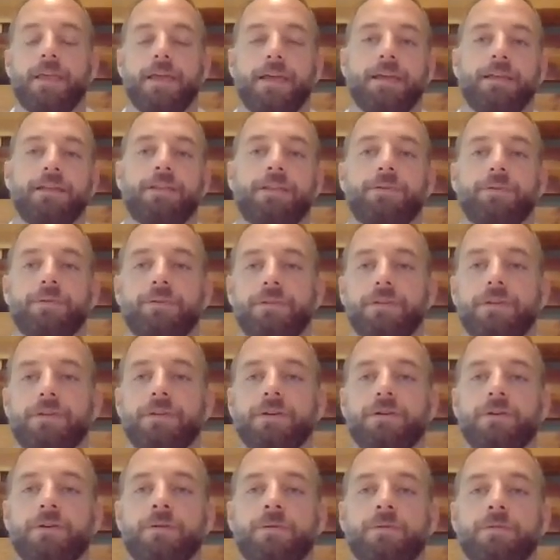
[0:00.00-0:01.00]
In through the
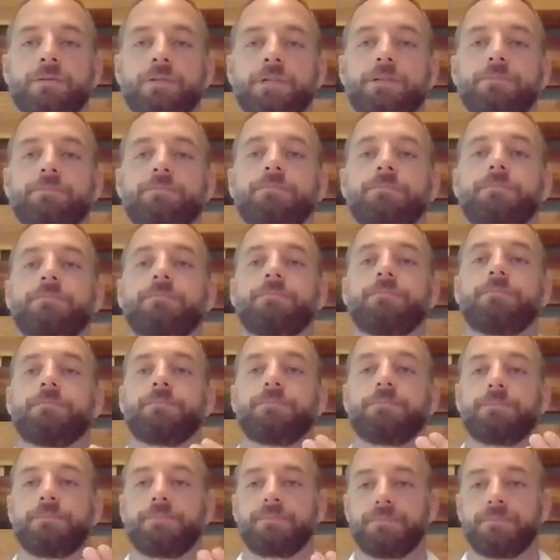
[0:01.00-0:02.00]
nose
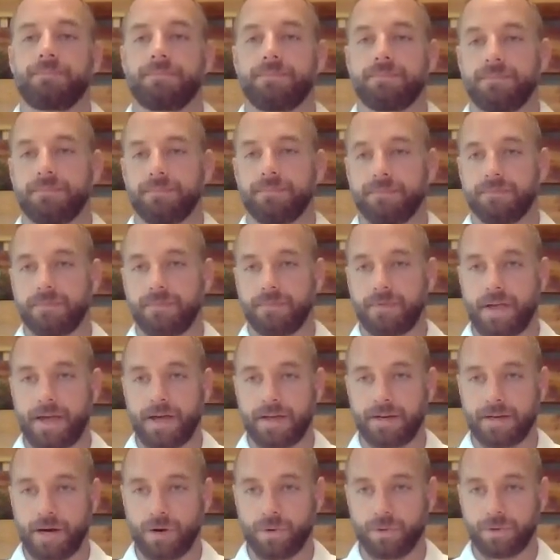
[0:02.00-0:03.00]

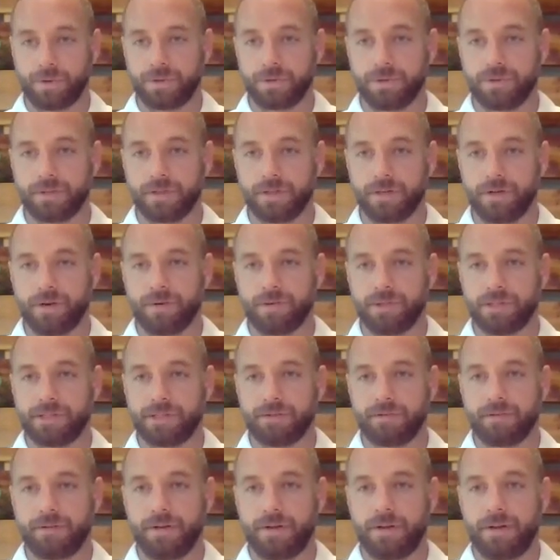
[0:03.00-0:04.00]
and out through the
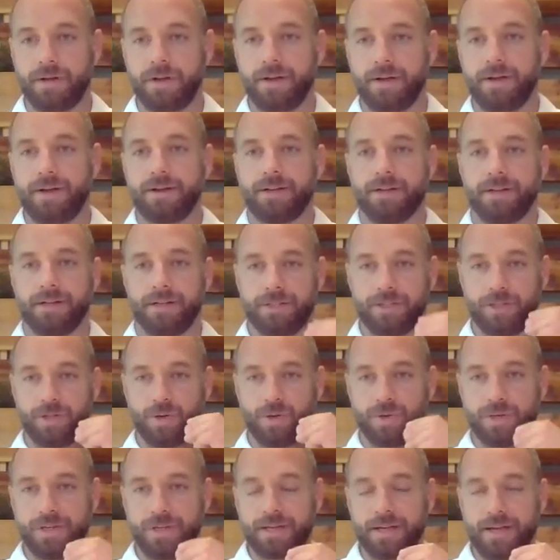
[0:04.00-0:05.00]
nose. You're
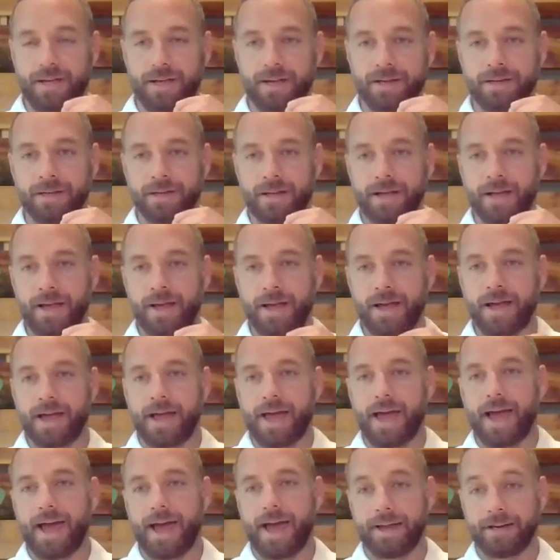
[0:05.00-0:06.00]
tuning in
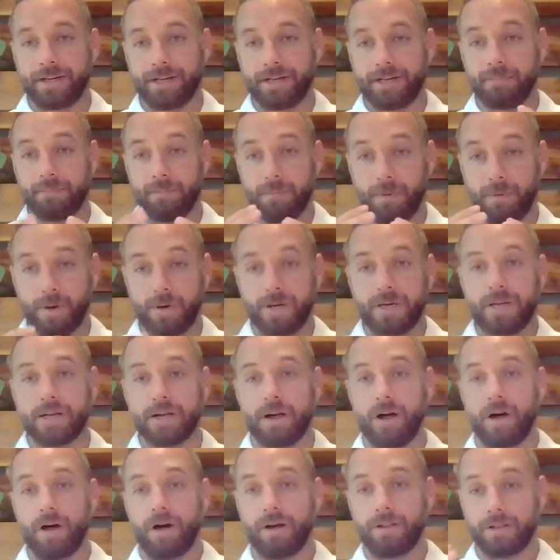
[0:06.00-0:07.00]
and you're
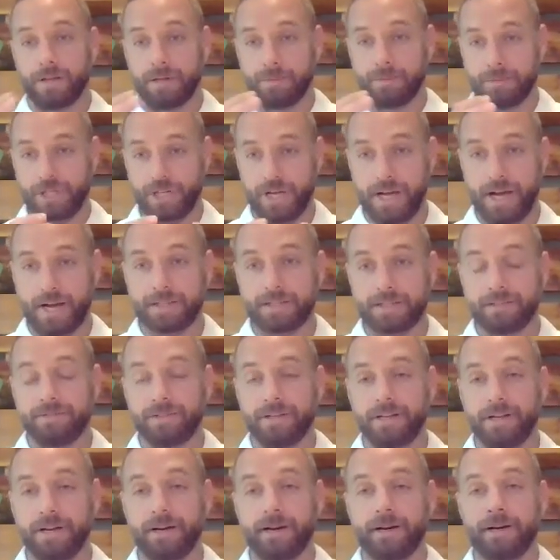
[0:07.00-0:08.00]
putting the objective
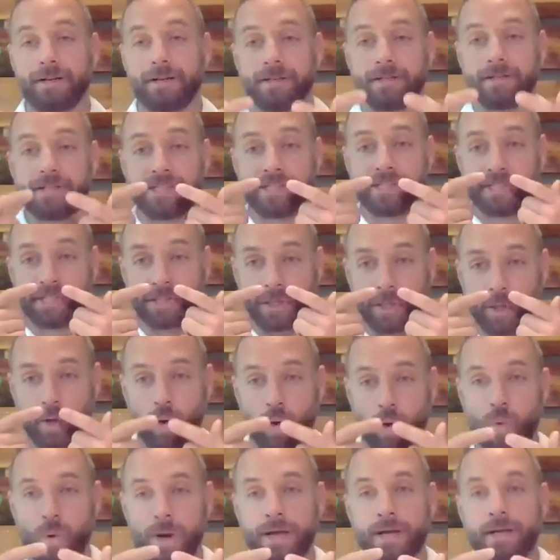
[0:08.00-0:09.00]
here, you're
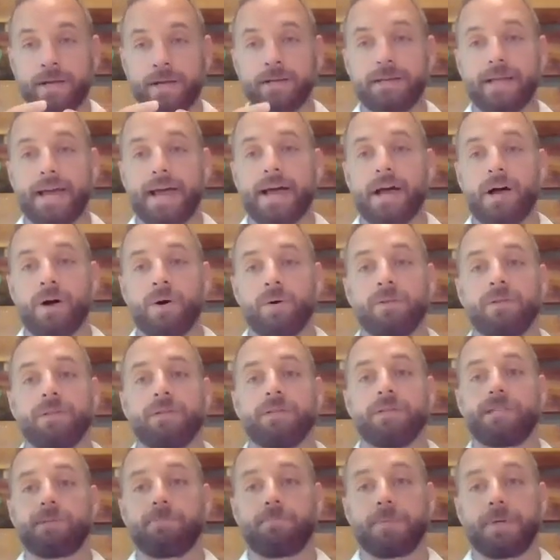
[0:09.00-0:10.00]
slowing down
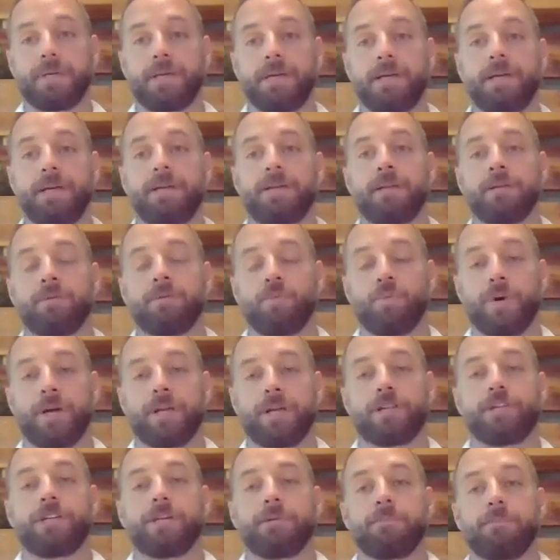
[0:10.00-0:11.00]
the speed in
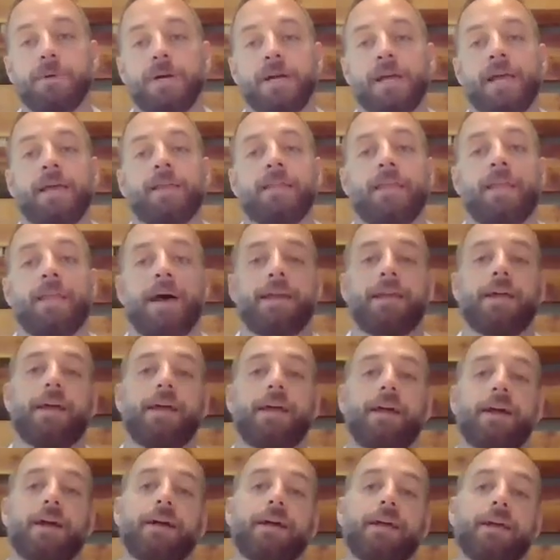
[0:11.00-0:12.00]
which you're bringing that
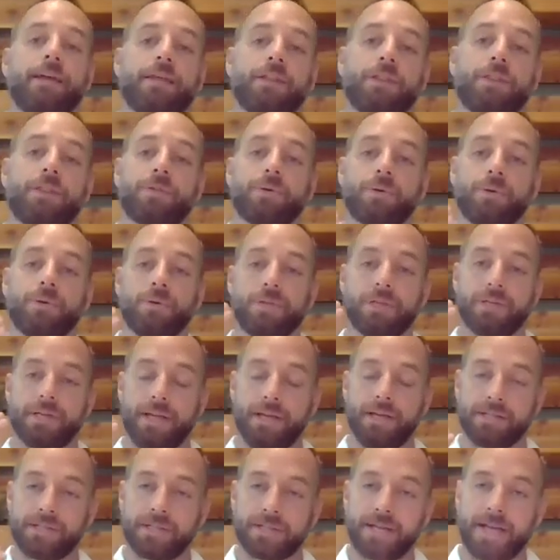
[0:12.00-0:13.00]
air in through the
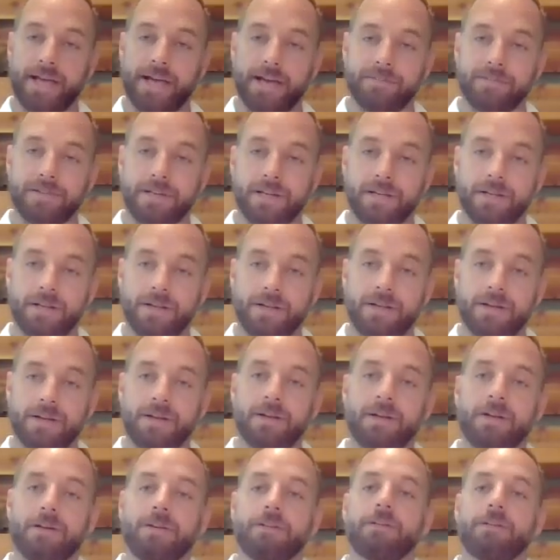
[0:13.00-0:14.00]
nasal cavity.
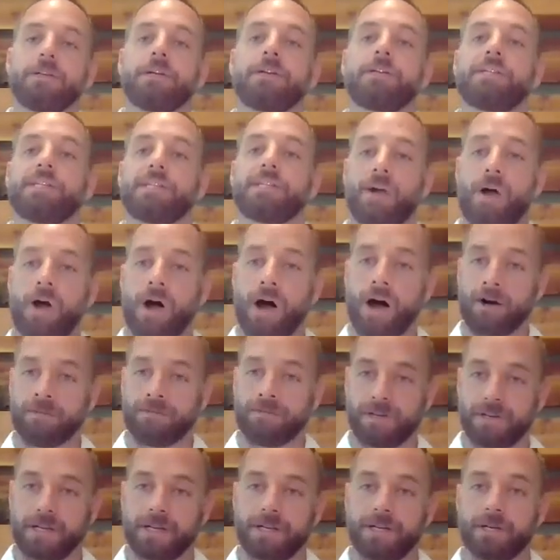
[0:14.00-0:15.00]
You're
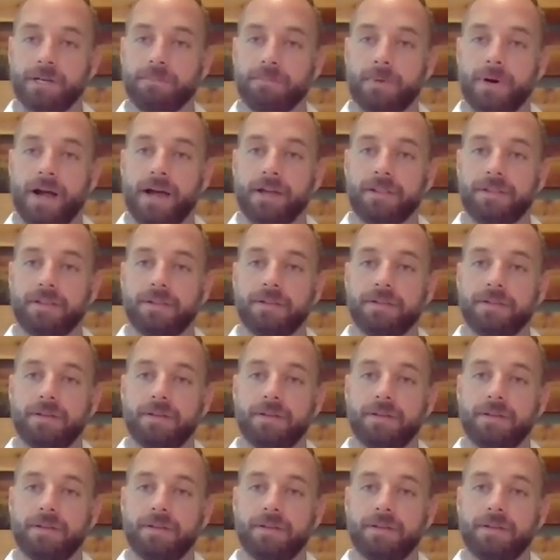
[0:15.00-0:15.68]
softening your breath.